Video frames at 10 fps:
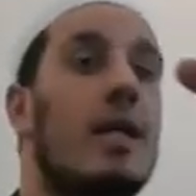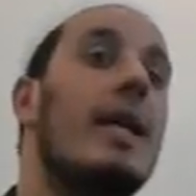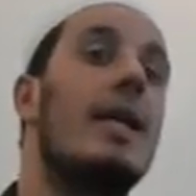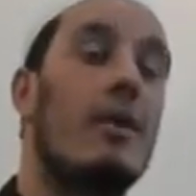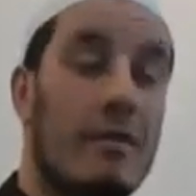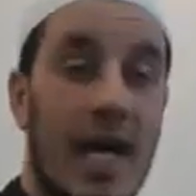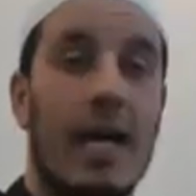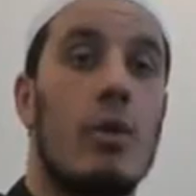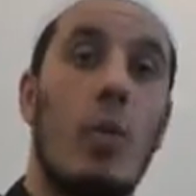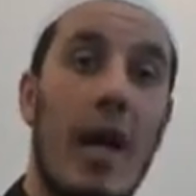than any of the
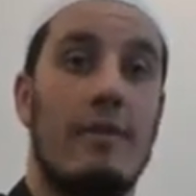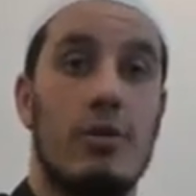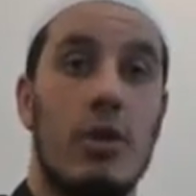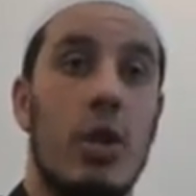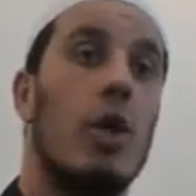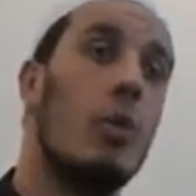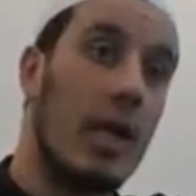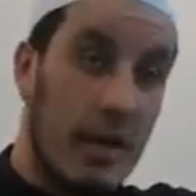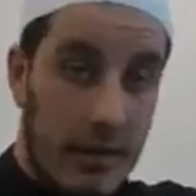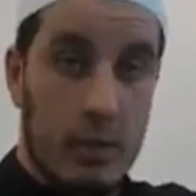other wives who
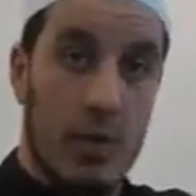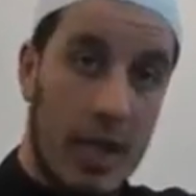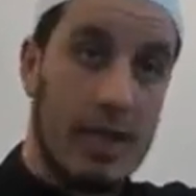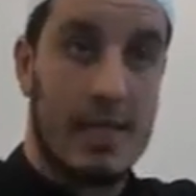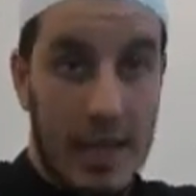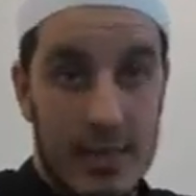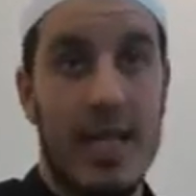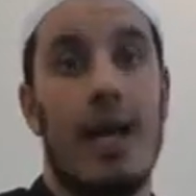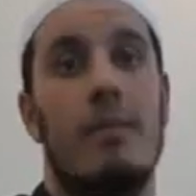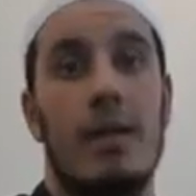would live in with her same
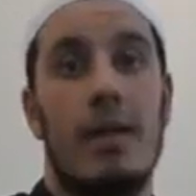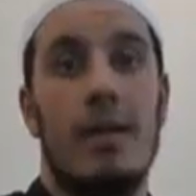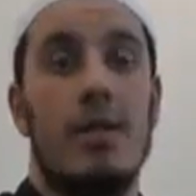time.